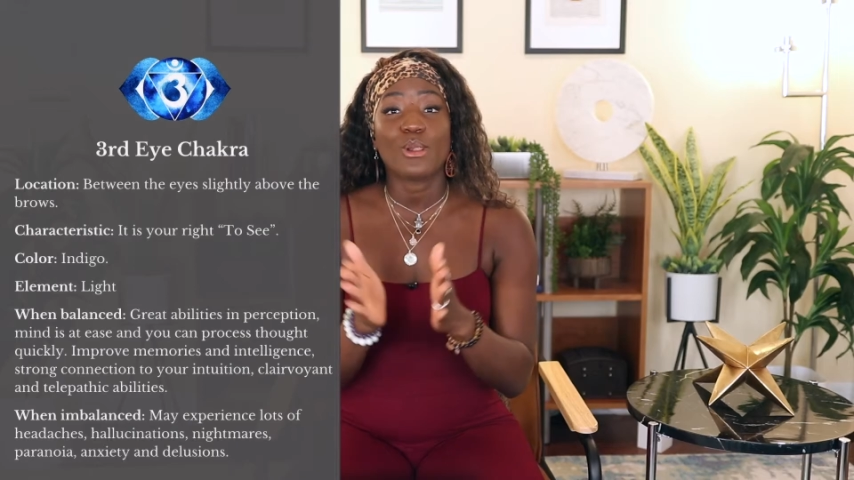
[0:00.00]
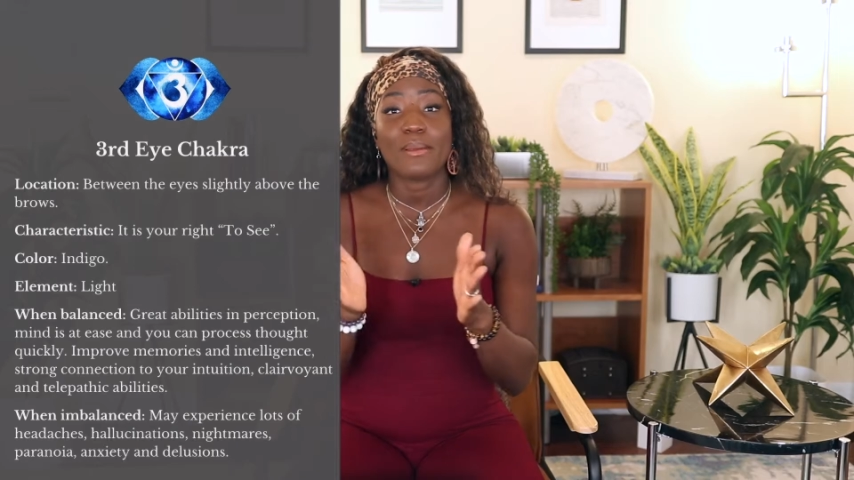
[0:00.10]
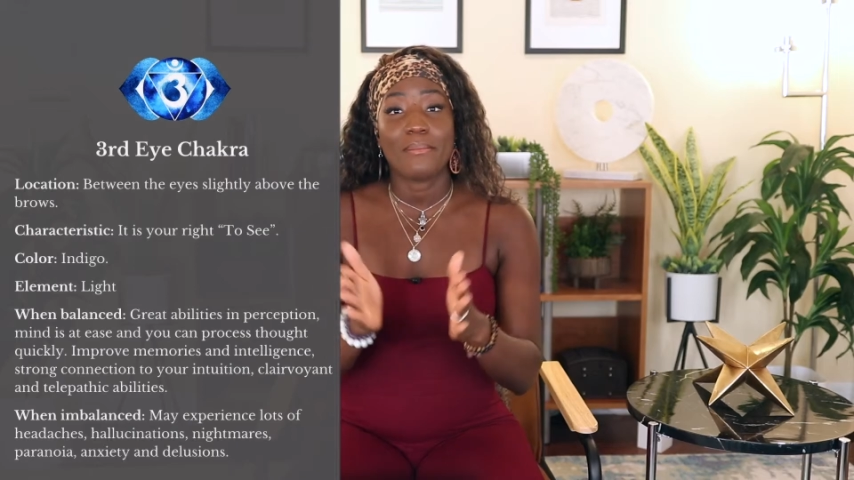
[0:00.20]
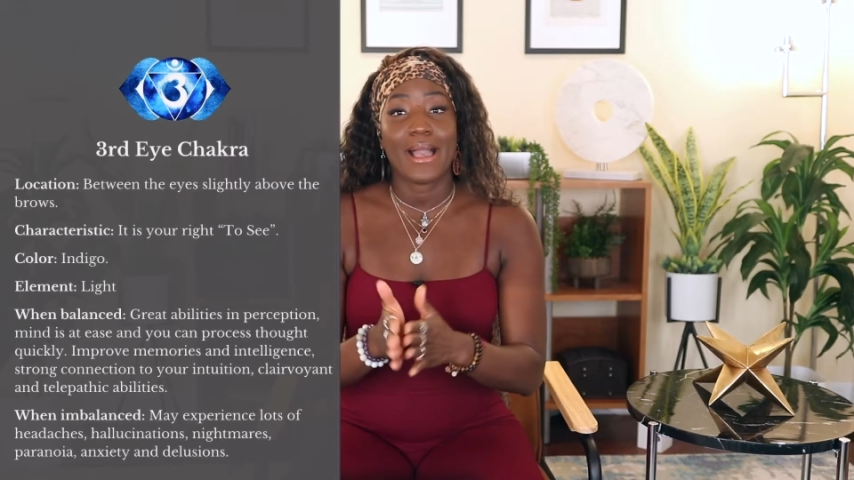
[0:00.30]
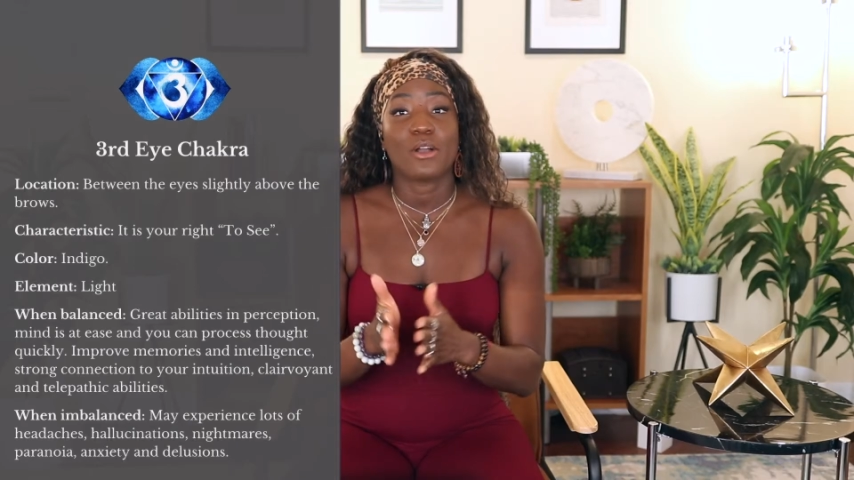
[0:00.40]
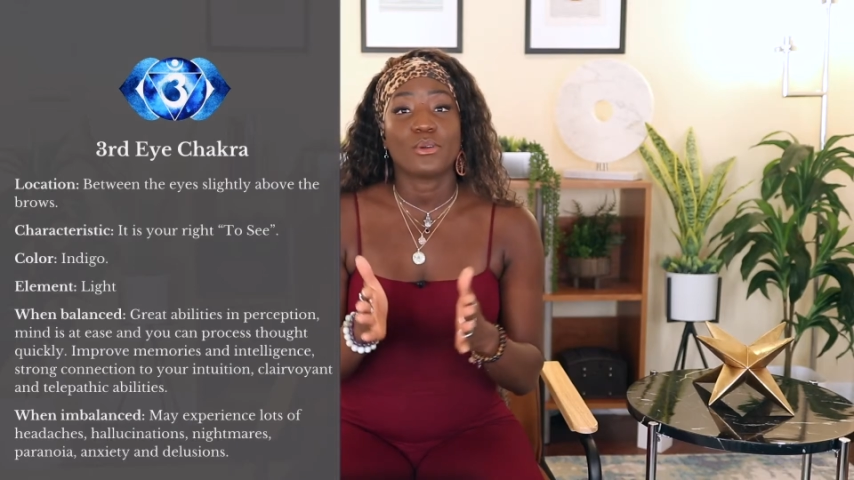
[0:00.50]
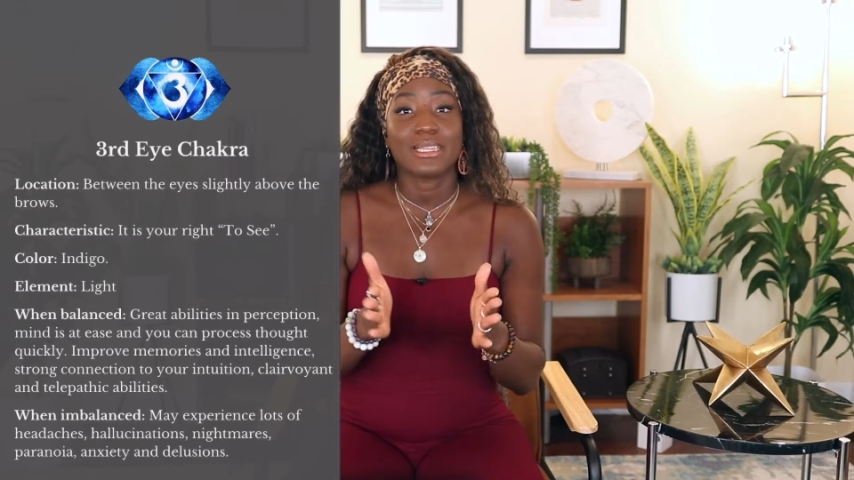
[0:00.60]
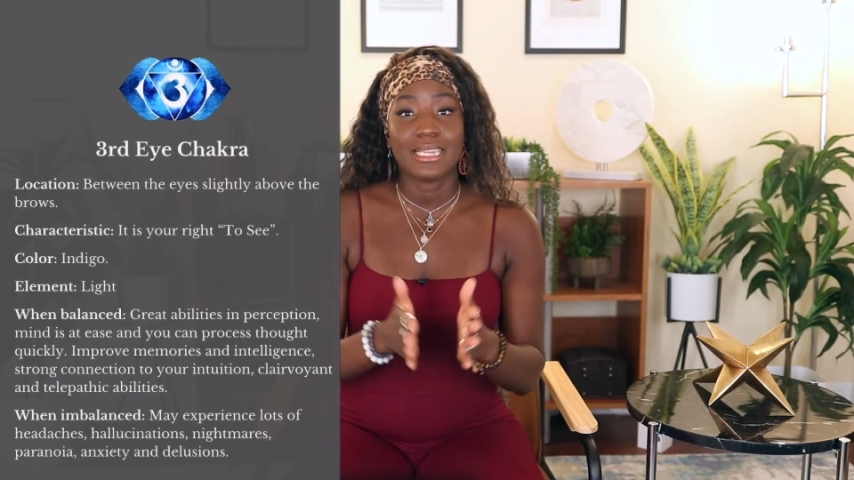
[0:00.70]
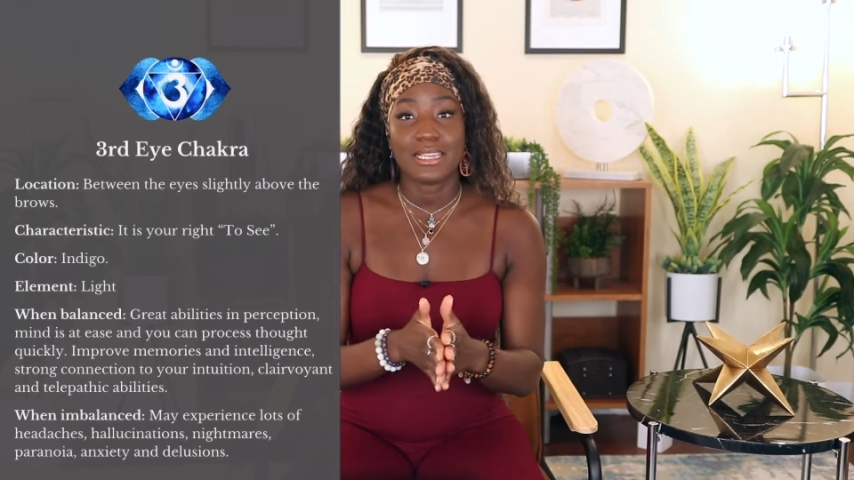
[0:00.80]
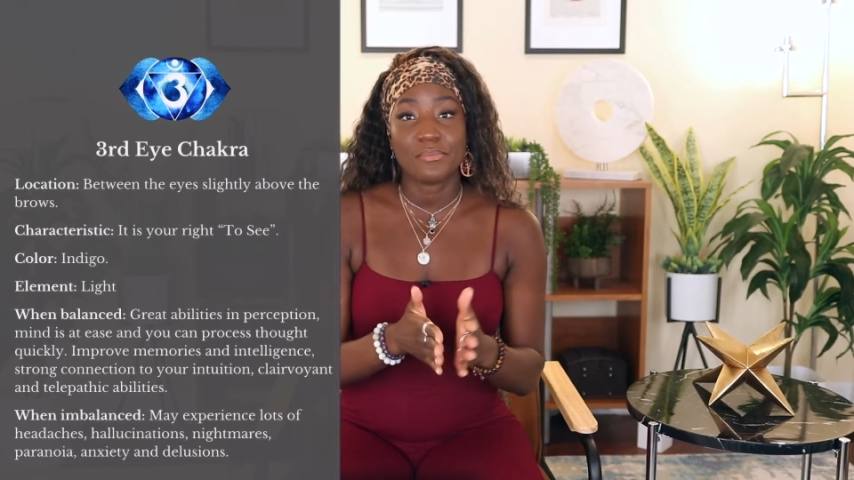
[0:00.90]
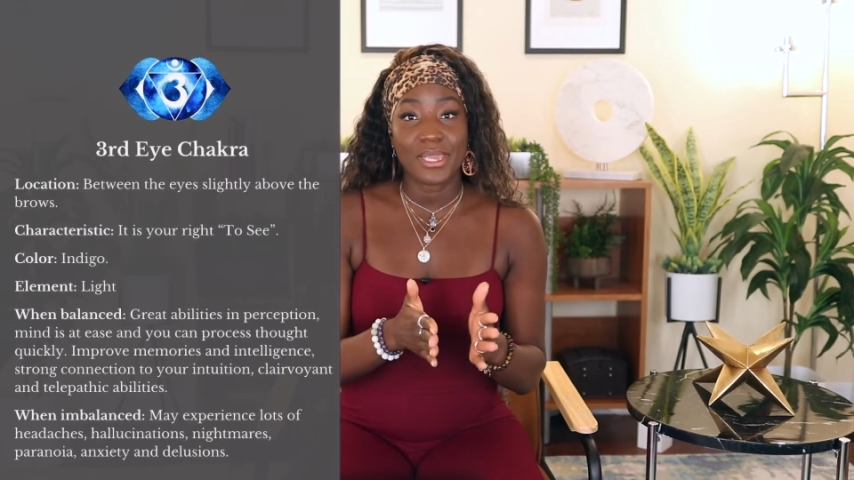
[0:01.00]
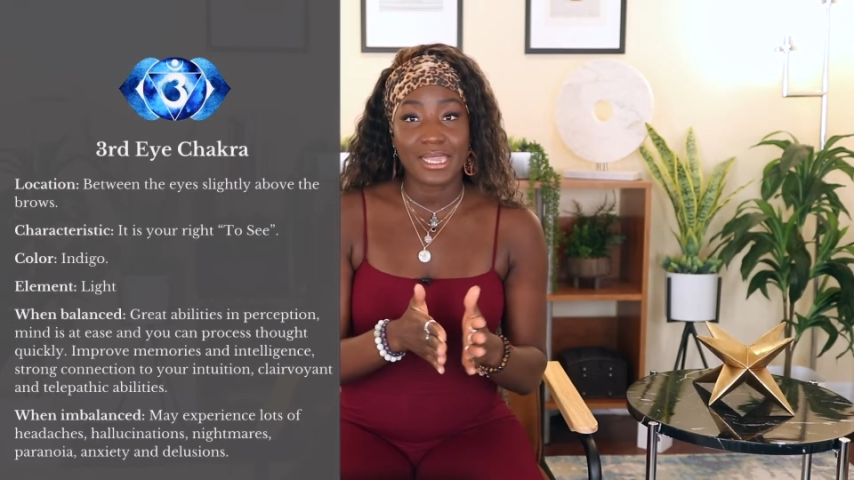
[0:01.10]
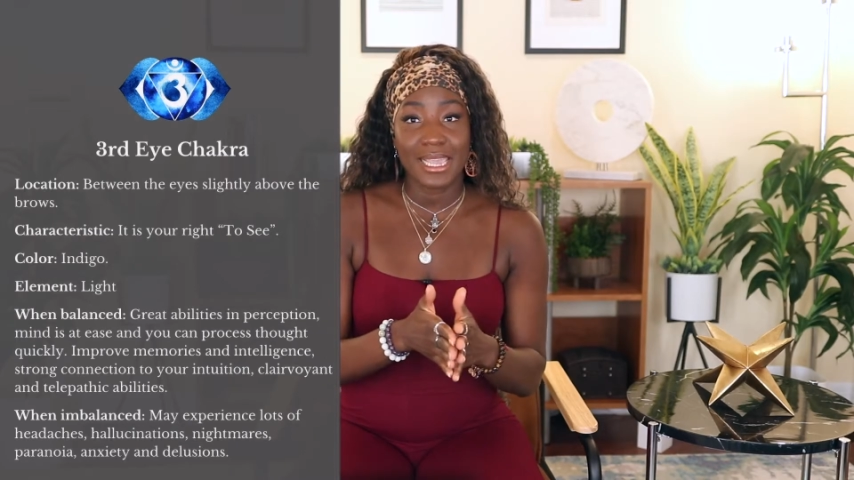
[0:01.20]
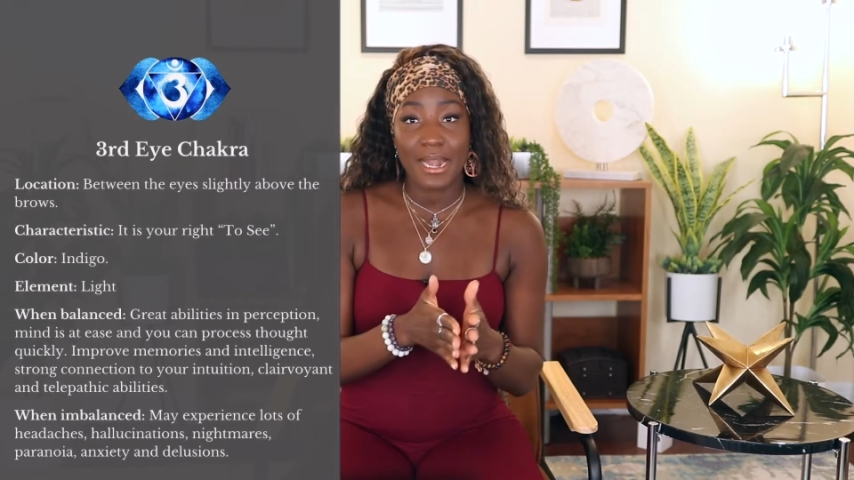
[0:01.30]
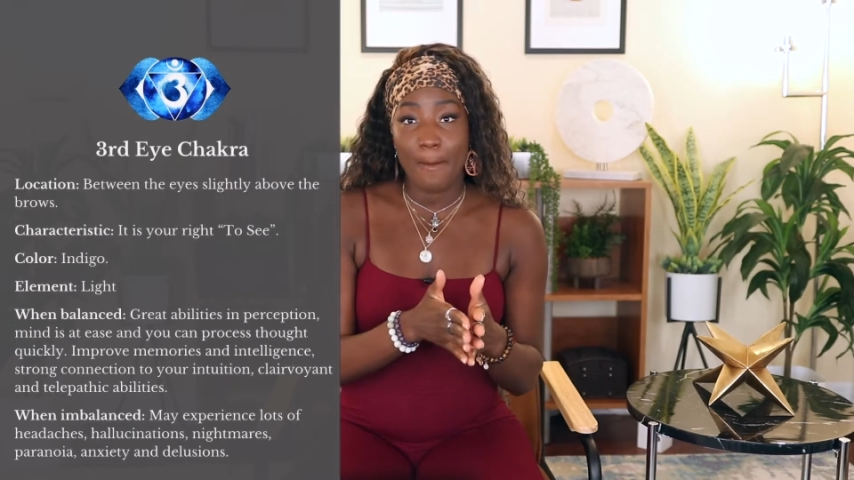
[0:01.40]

about keeping it